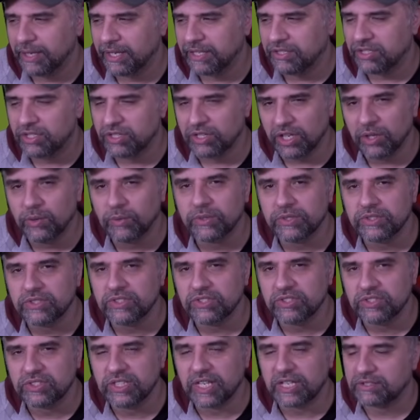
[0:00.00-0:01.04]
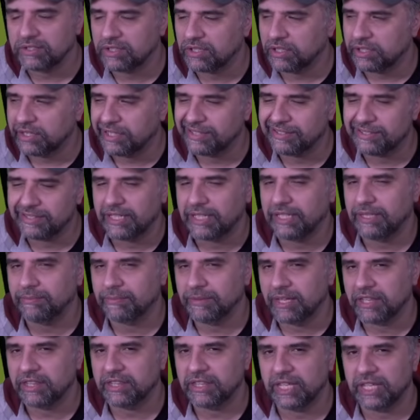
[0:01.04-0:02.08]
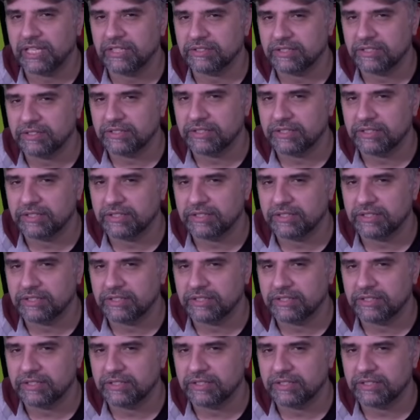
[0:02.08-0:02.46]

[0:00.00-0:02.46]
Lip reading: And you know, once you settle on a team, that things are